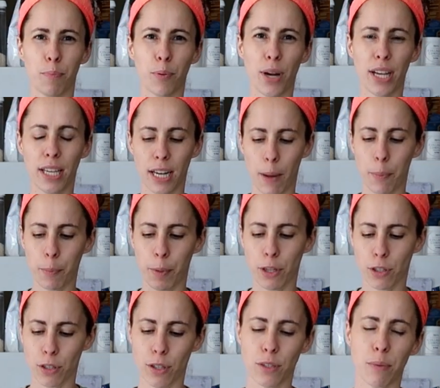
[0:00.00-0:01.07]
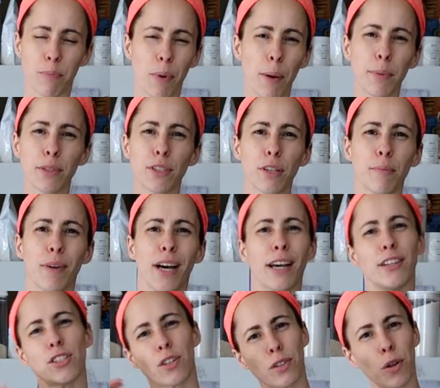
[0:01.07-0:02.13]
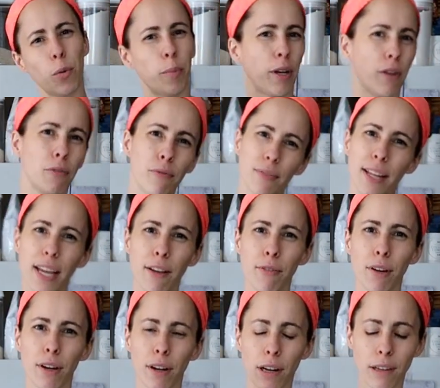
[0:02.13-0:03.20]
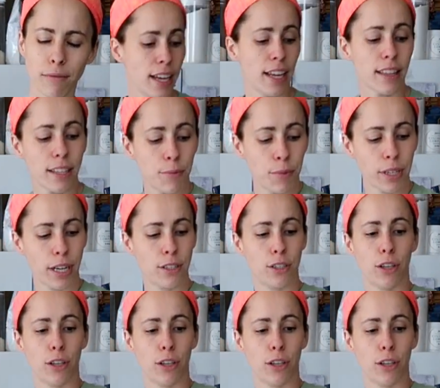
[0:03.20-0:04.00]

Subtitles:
break it up and make sure it doesn't bubble too much, a little bit of flavor. Then what I